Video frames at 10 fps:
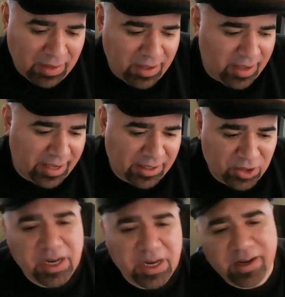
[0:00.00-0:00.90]
and
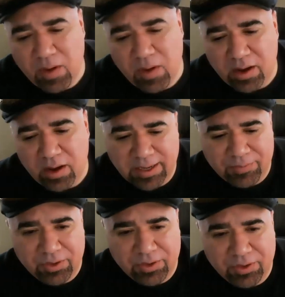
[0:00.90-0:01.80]
illuminating the model
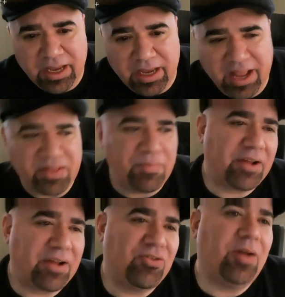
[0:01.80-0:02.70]
separately, and the
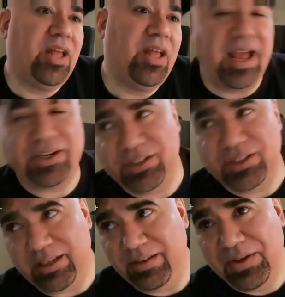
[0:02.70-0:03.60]
backdrop light
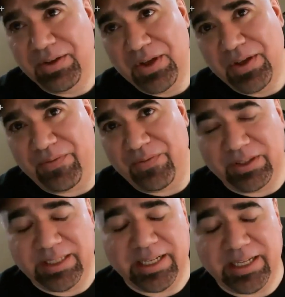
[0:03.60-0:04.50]
actually
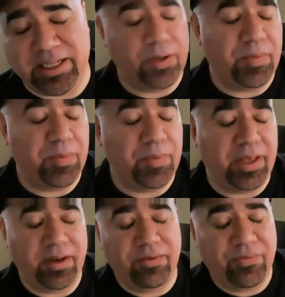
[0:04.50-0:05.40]
fills in a little bit
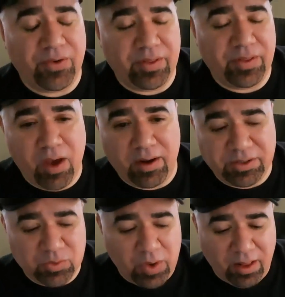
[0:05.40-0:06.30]
for the model
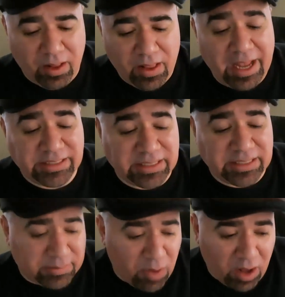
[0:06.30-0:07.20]
as well. It's a
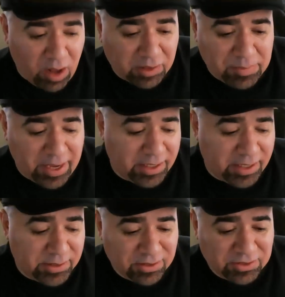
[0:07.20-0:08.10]
small
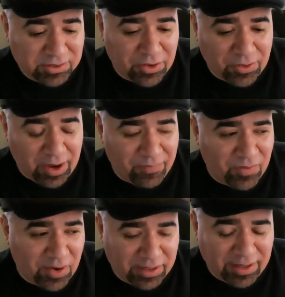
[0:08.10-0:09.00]
space, so I'm
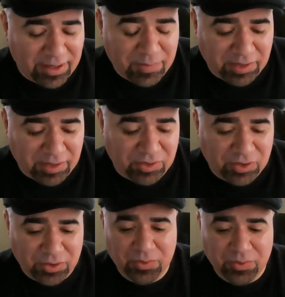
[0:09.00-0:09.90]
very limited
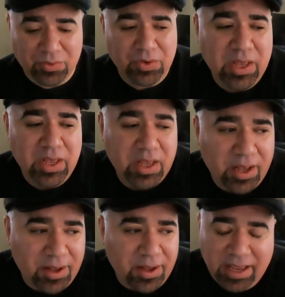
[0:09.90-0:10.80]
to
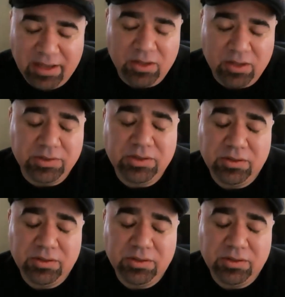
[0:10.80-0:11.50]
angles.